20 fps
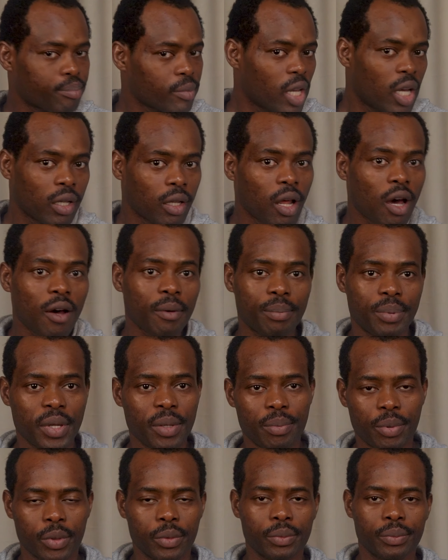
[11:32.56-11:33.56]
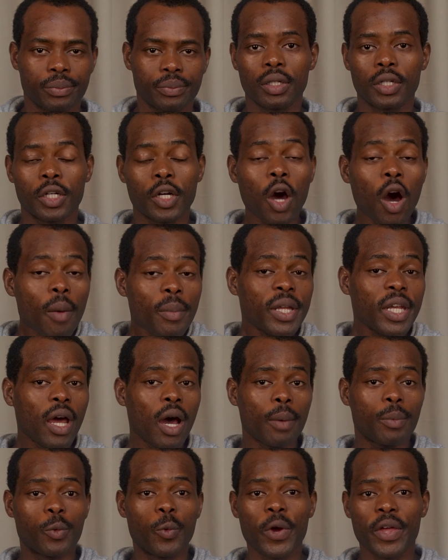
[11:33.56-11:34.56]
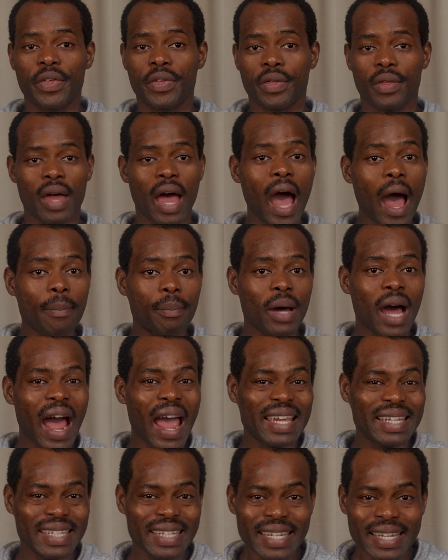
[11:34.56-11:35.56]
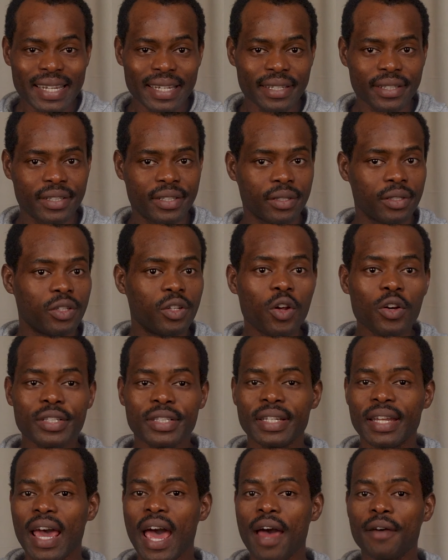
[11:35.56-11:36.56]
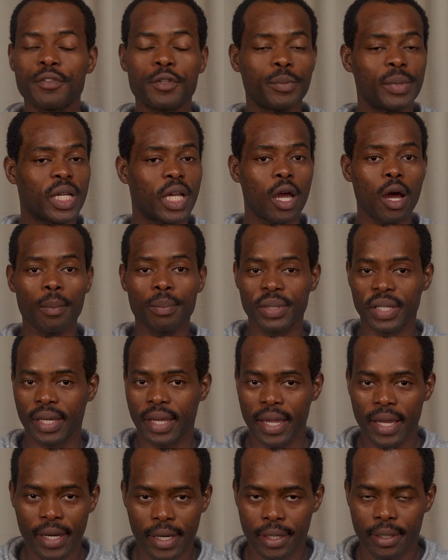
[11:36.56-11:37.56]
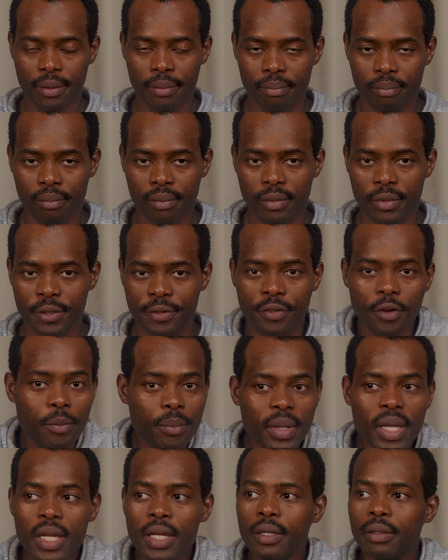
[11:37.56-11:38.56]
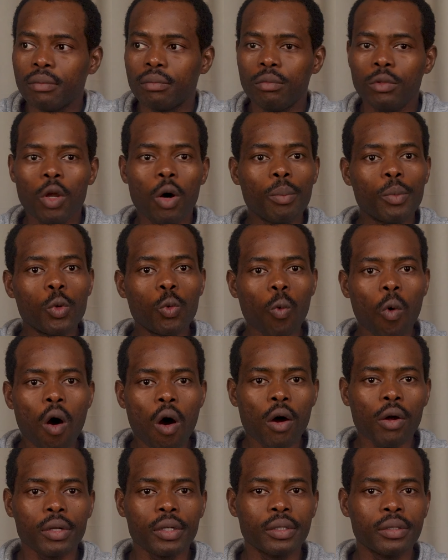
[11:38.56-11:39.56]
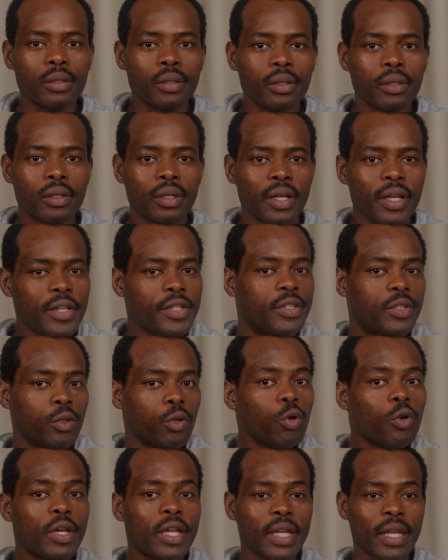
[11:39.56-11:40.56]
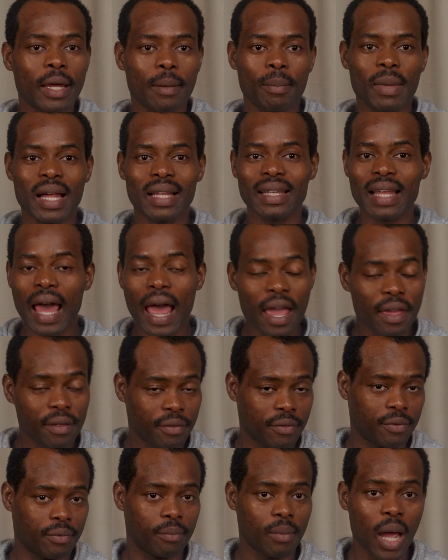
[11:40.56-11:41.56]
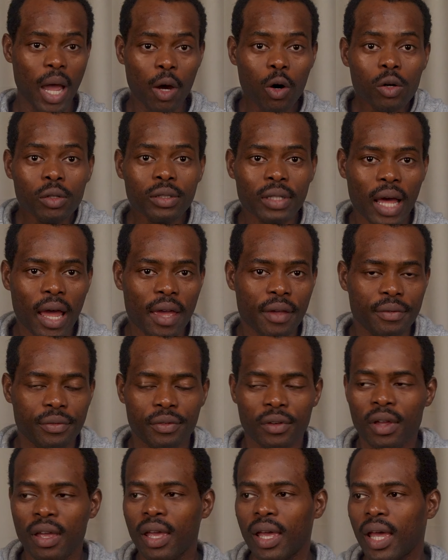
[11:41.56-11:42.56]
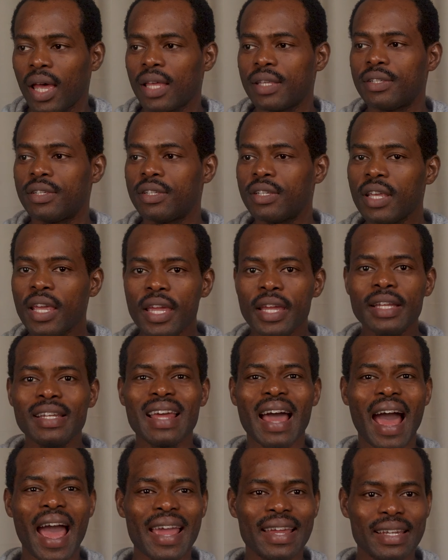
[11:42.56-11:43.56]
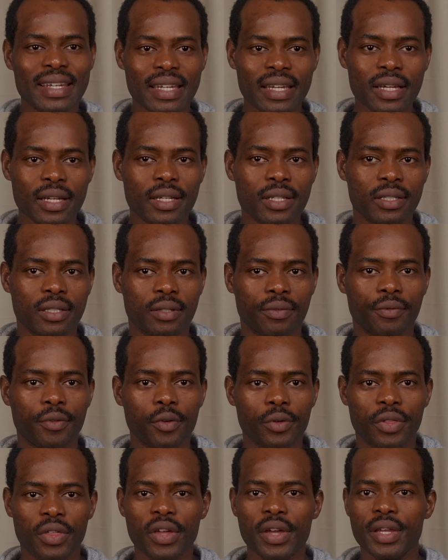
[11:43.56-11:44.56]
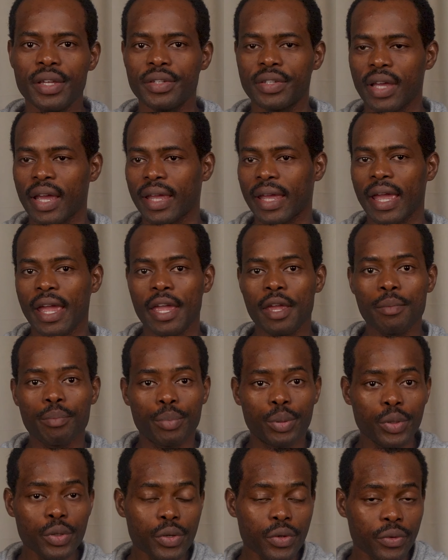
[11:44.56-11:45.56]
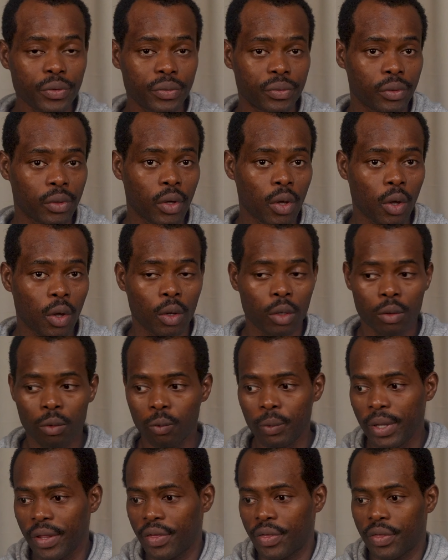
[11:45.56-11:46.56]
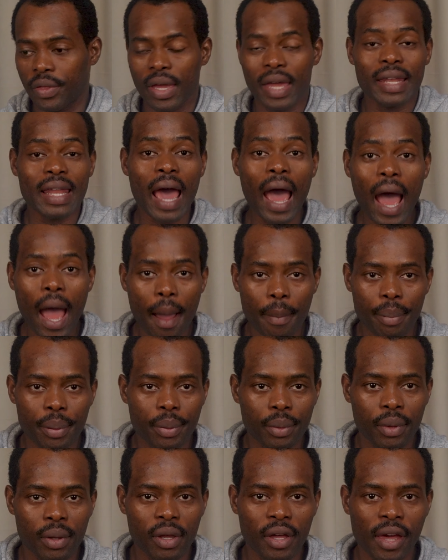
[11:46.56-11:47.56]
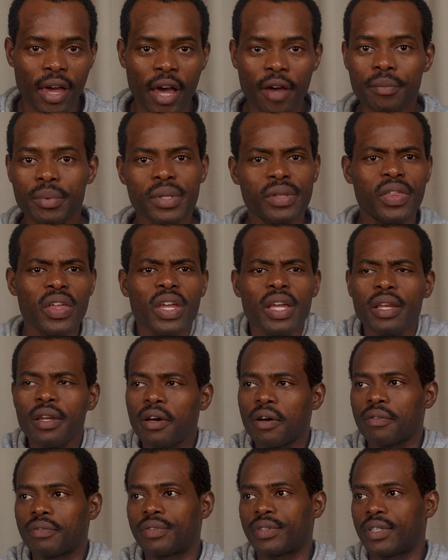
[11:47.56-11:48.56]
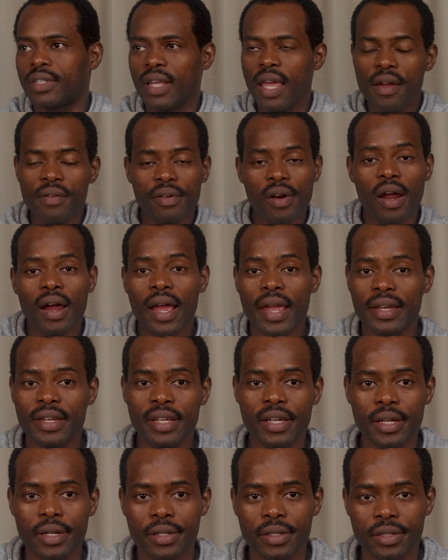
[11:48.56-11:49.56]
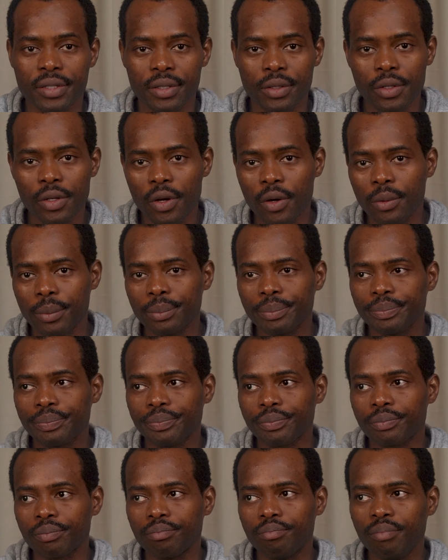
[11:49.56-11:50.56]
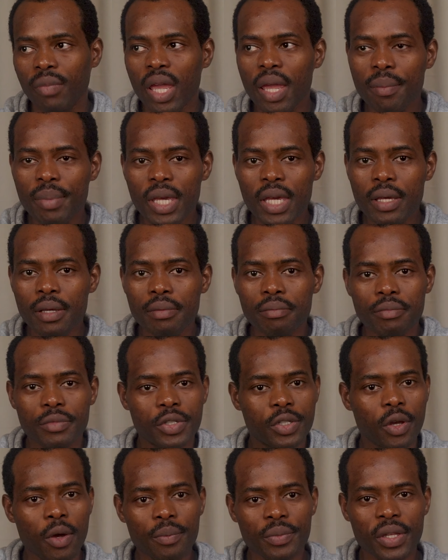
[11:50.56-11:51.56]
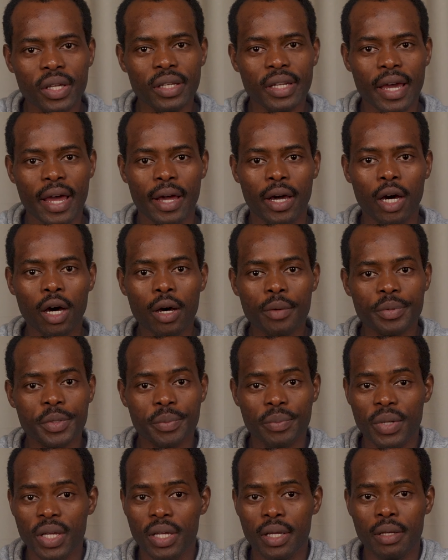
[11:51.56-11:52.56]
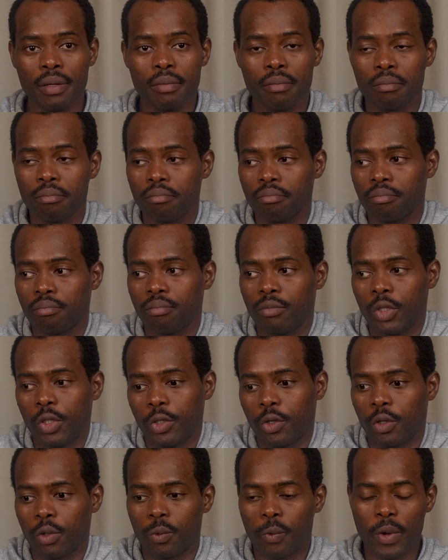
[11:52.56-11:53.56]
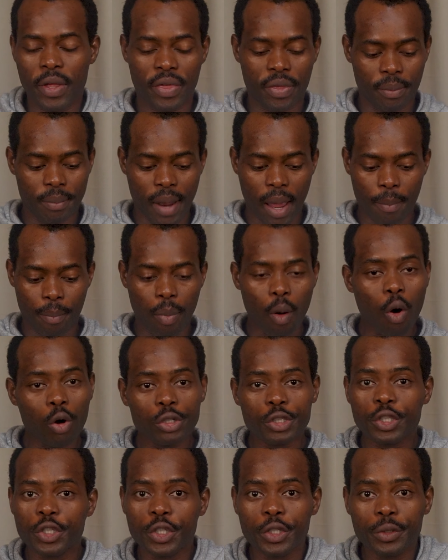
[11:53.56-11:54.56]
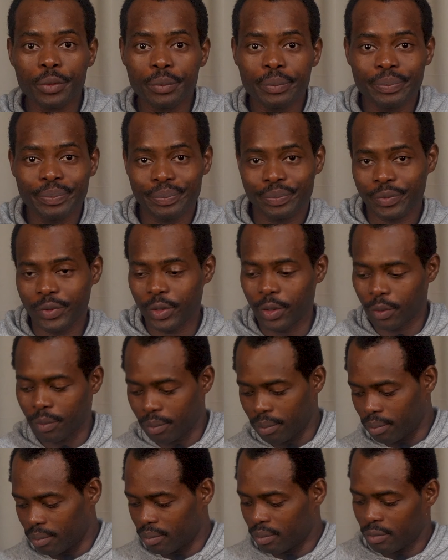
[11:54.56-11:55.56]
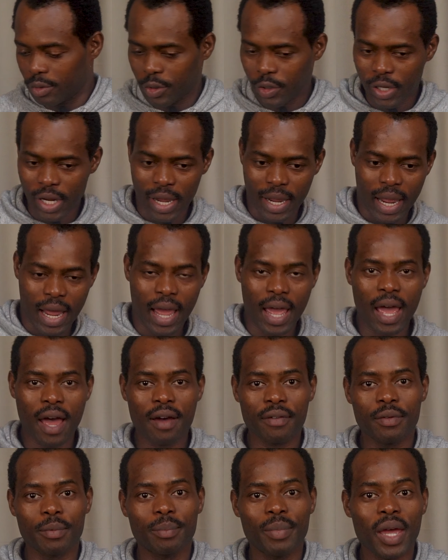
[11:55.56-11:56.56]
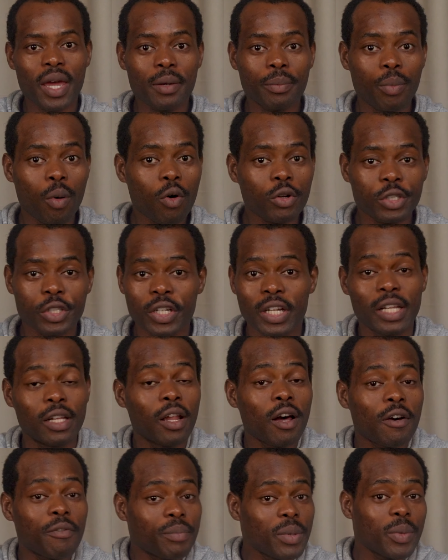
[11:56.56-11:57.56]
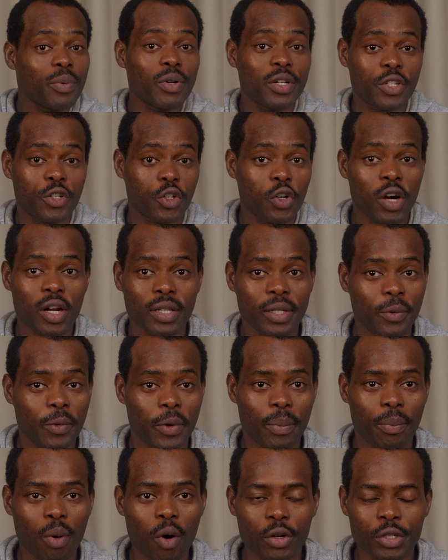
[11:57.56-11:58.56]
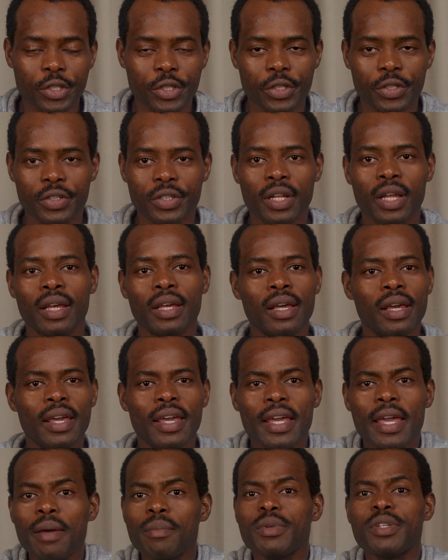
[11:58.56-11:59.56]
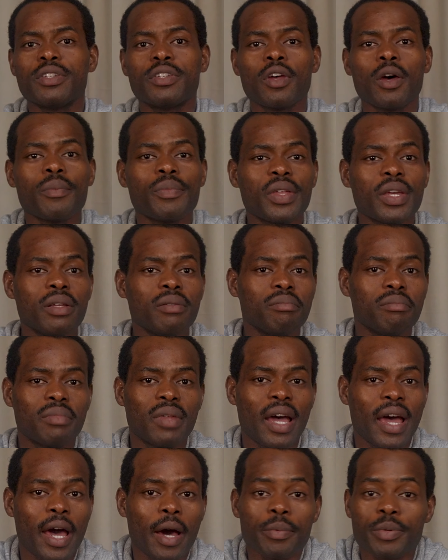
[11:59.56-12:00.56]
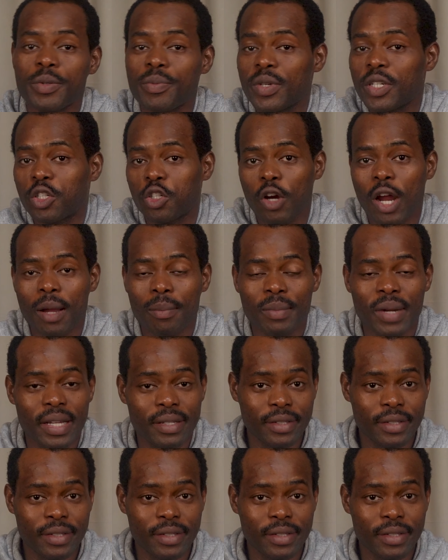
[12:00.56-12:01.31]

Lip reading: a lot of people. Coming up with app ideas doesn't have to be complicated. For me, number one is looking at my life, my own life, and seeing ideas for things I can improve with an app. I've been thinking of several ideas, maybe something that helps me, with my posture, so that I have a better posture. A lot of people are struggling with postures. It can be something that helps me track my